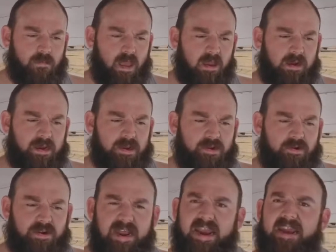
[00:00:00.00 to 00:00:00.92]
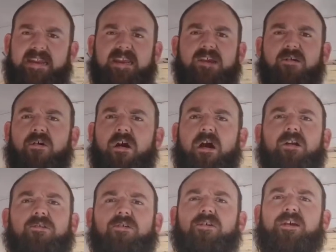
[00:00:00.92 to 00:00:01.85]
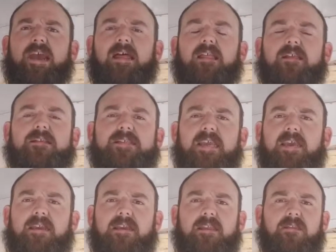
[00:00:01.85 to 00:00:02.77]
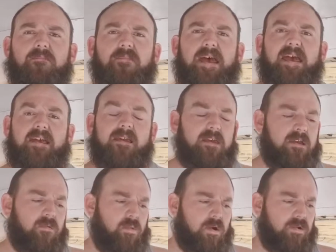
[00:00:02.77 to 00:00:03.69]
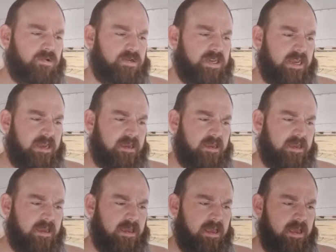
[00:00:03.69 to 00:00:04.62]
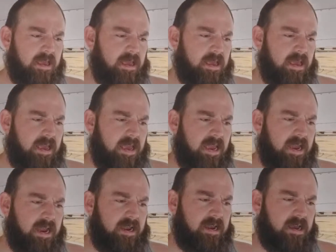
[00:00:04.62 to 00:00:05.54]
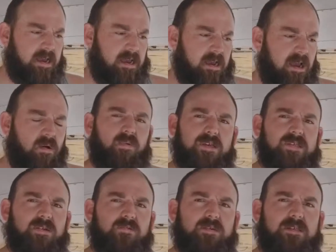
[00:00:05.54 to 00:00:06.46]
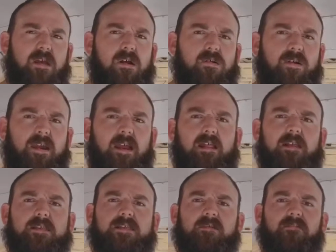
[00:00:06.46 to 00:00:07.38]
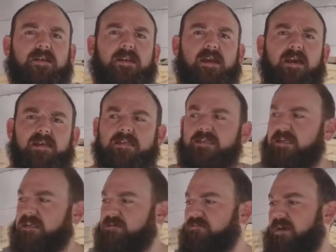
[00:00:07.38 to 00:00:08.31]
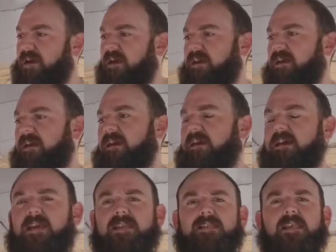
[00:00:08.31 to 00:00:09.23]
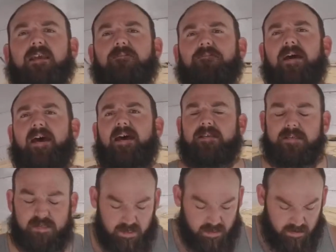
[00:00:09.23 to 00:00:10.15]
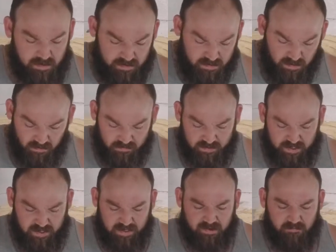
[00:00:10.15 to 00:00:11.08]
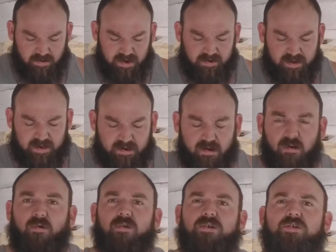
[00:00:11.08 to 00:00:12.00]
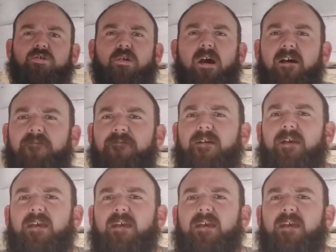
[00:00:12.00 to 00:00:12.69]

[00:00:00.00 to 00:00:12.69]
going to do an 80 or 100 gallon tank in the back, water tank. And I wish it was 100 gallons. That'd be nice because my kids like baths. So I was thinking about getting a horse trough